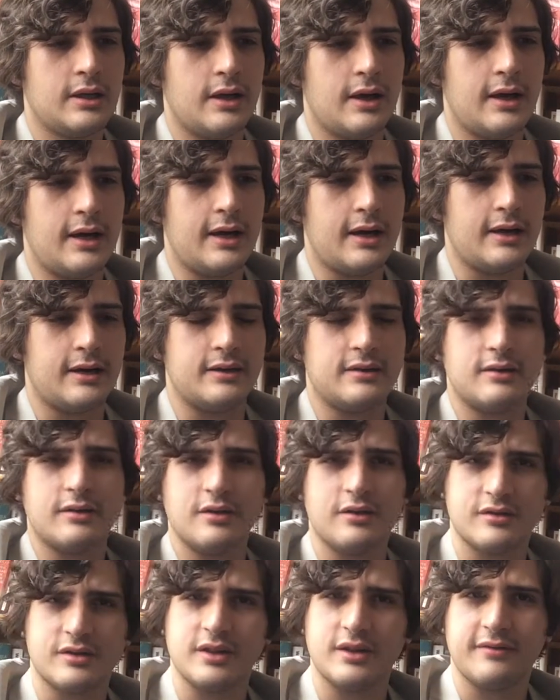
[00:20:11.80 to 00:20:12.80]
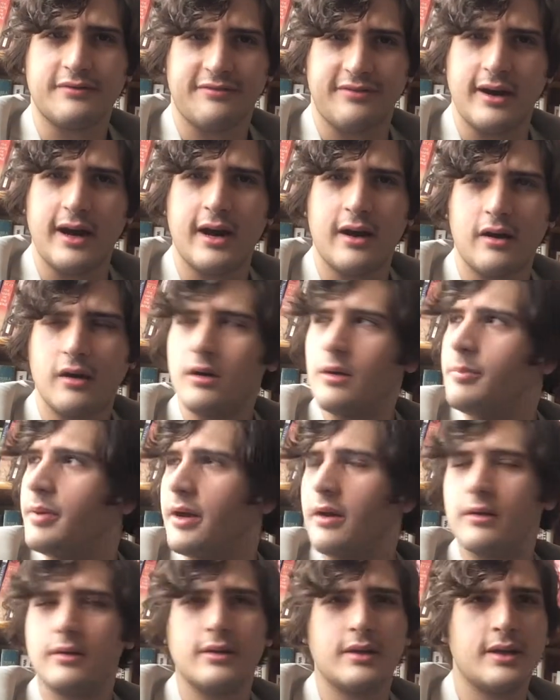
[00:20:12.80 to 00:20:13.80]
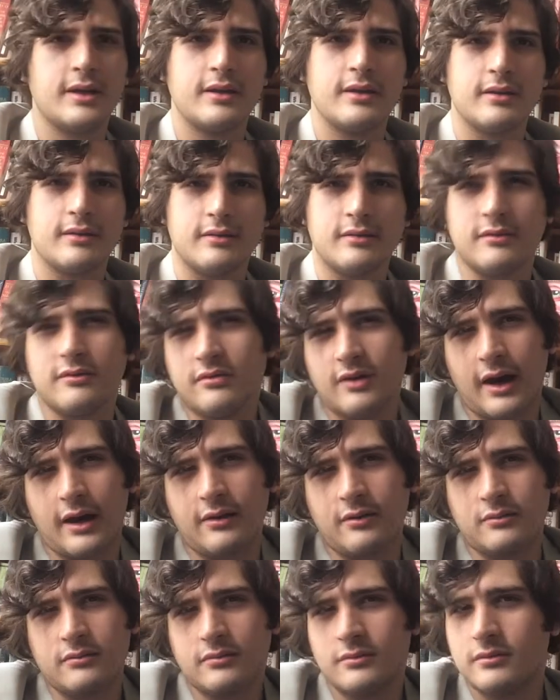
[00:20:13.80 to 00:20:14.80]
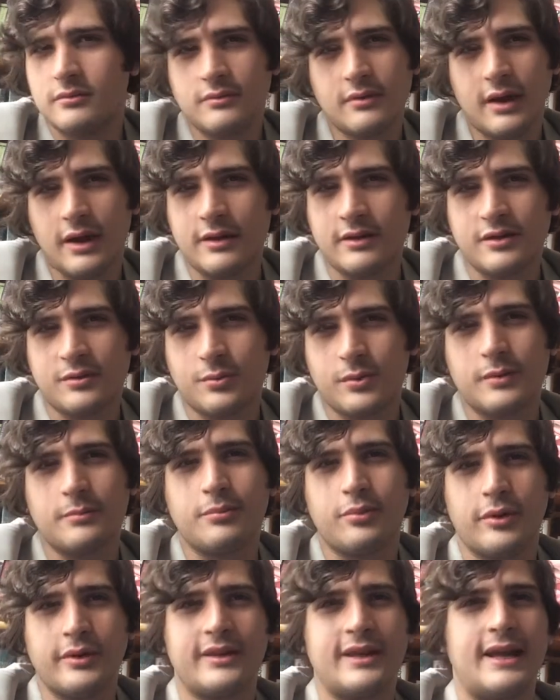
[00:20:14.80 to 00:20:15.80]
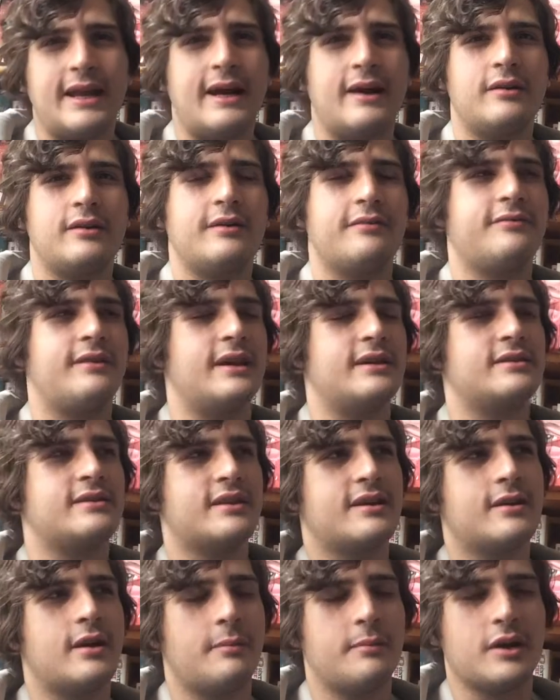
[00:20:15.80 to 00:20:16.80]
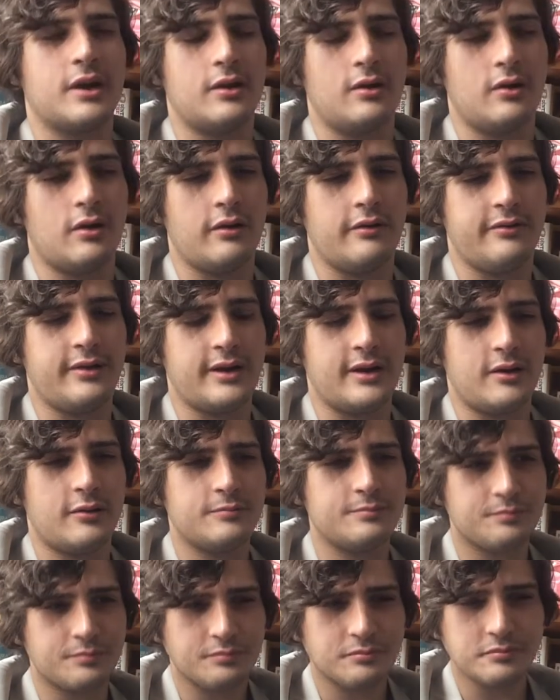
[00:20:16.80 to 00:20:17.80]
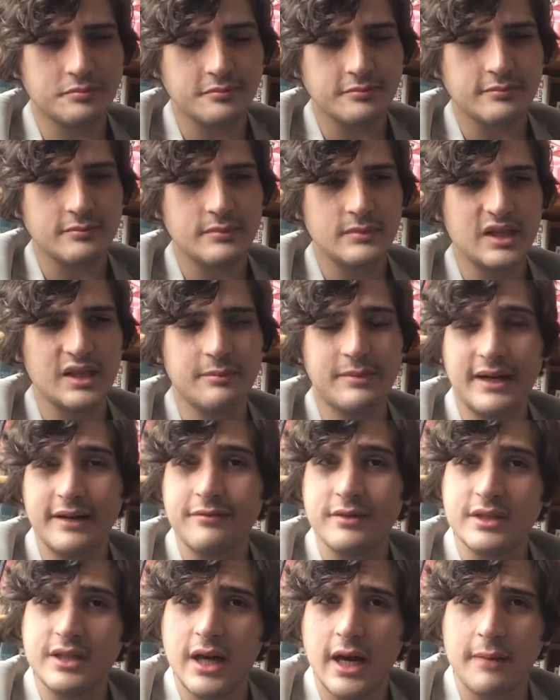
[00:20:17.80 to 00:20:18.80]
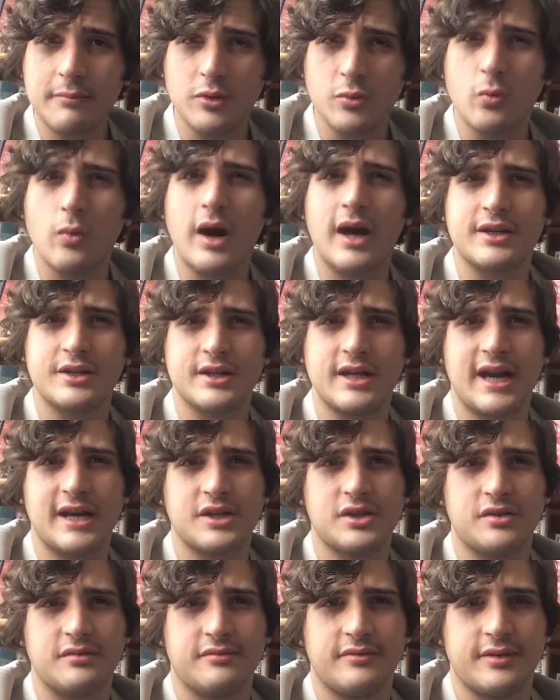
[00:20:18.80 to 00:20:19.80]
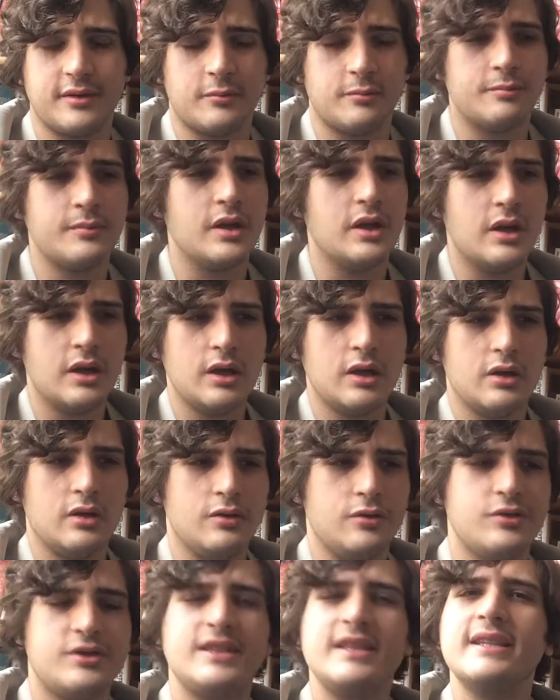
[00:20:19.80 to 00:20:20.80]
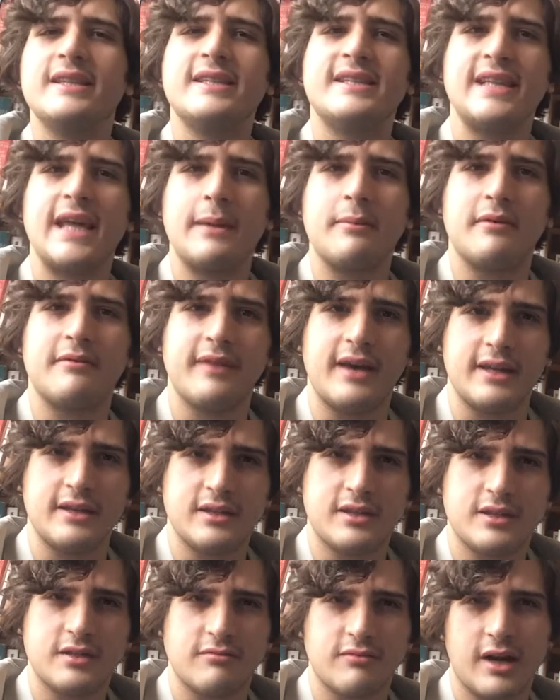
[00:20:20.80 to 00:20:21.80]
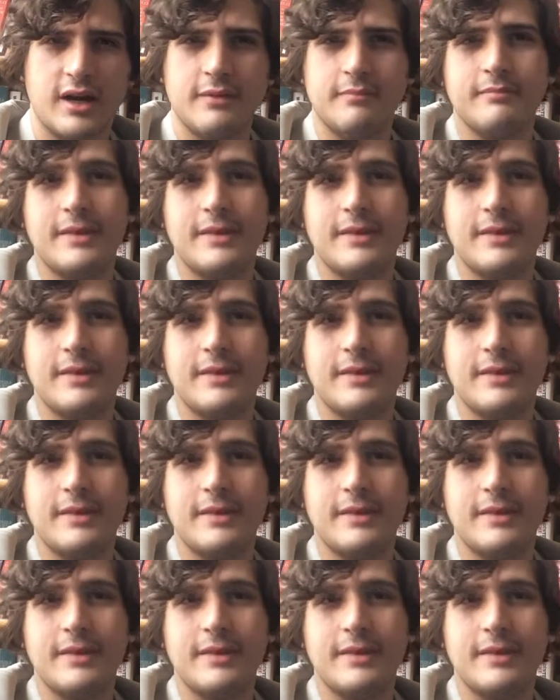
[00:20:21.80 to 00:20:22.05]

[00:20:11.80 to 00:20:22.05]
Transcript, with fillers: Uh, there's a fire apparently. Uh, I don't I just want to point that out if that's coming in on the video. But every time you watch an action film, you see the same events, right?